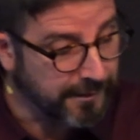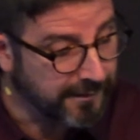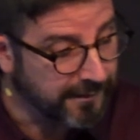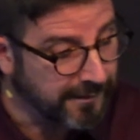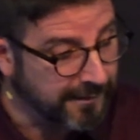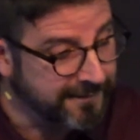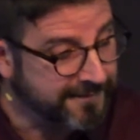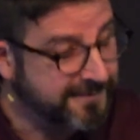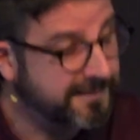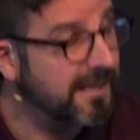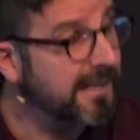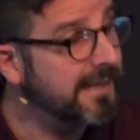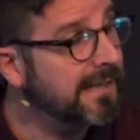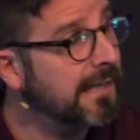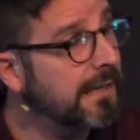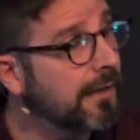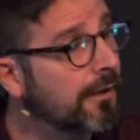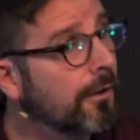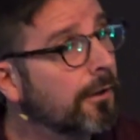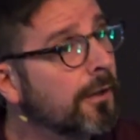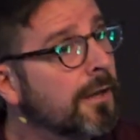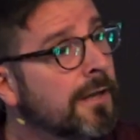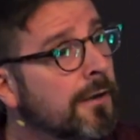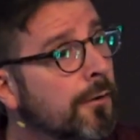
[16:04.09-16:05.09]

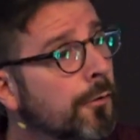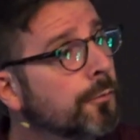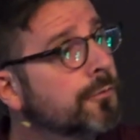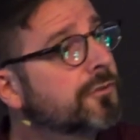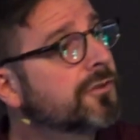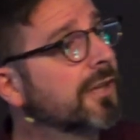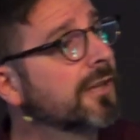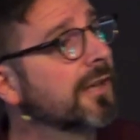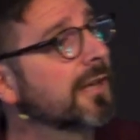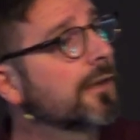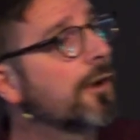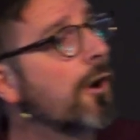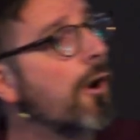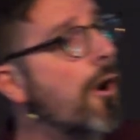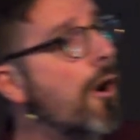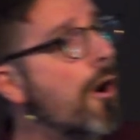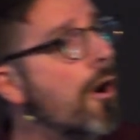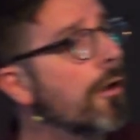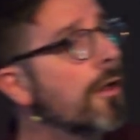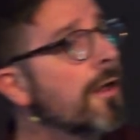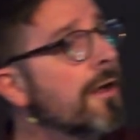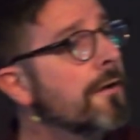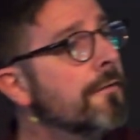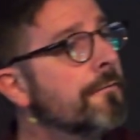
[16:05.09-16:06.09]
Ezekiel who's going to
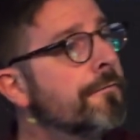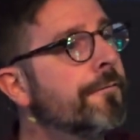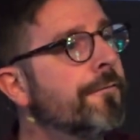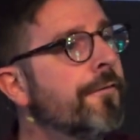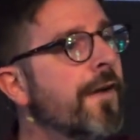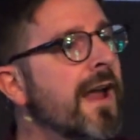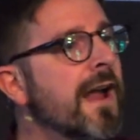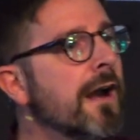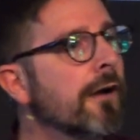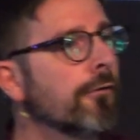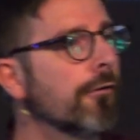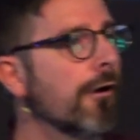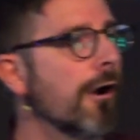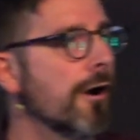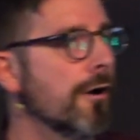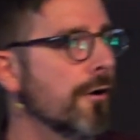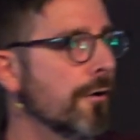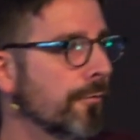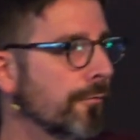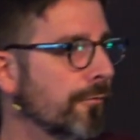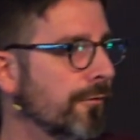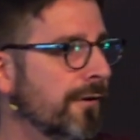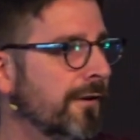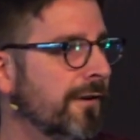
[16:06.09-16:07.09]
call
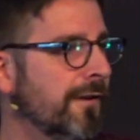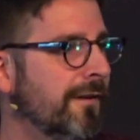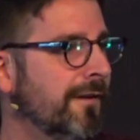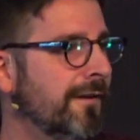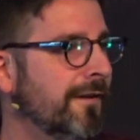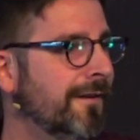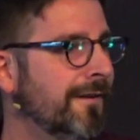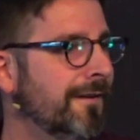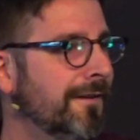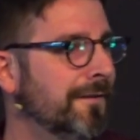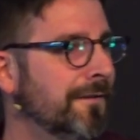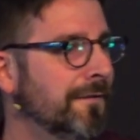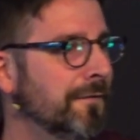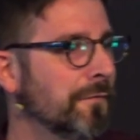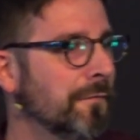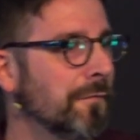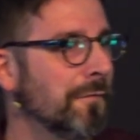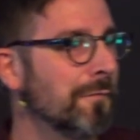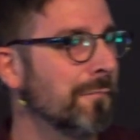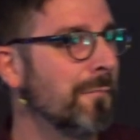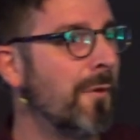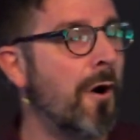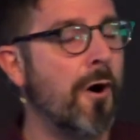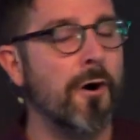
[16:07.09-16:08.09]
Pharaoh
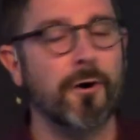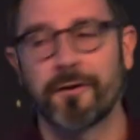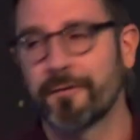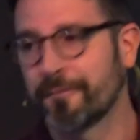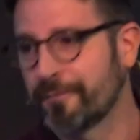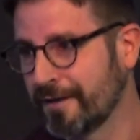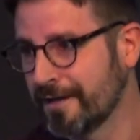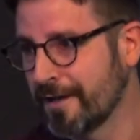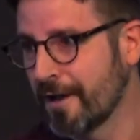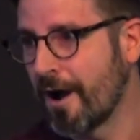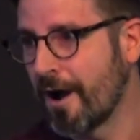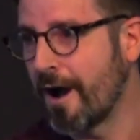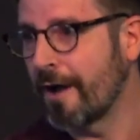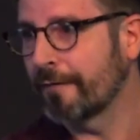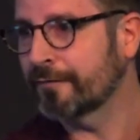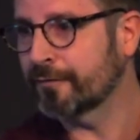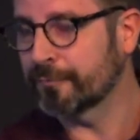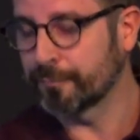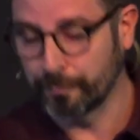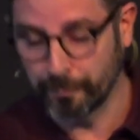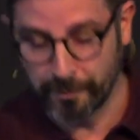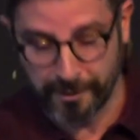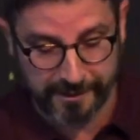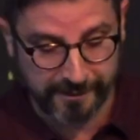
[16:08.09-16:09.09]
part of the
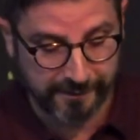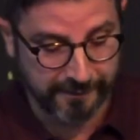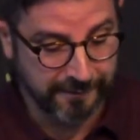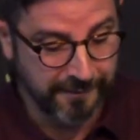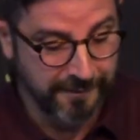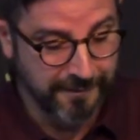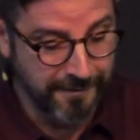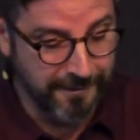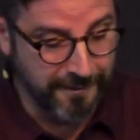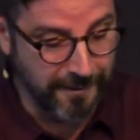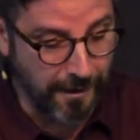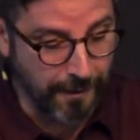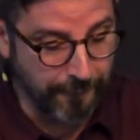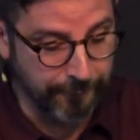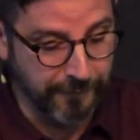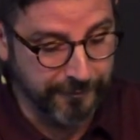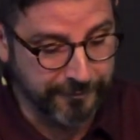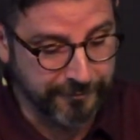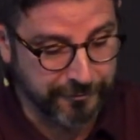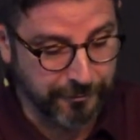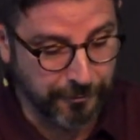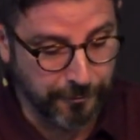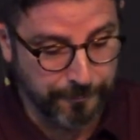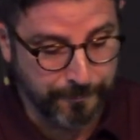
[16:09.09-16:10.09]
offspring of the
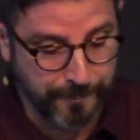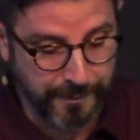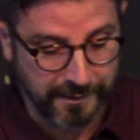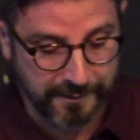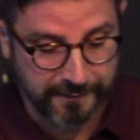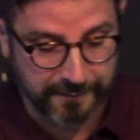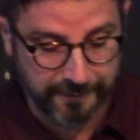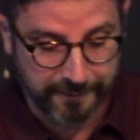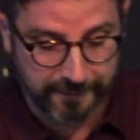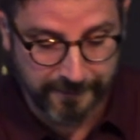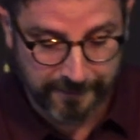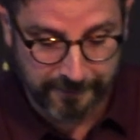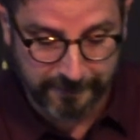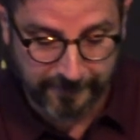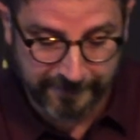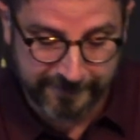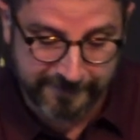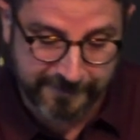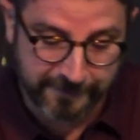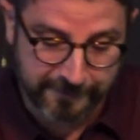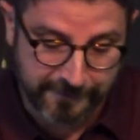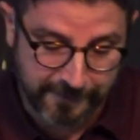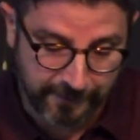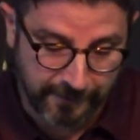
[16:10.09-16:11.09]
serpent.
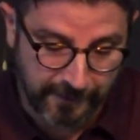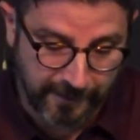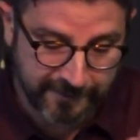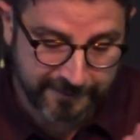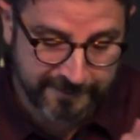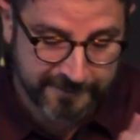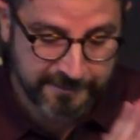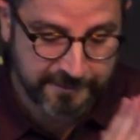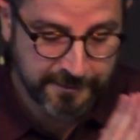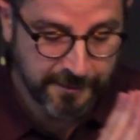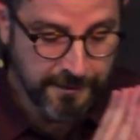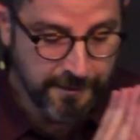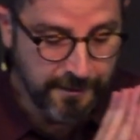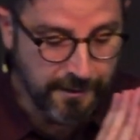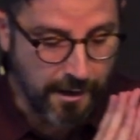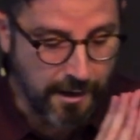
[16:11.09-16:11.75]
Listen to this.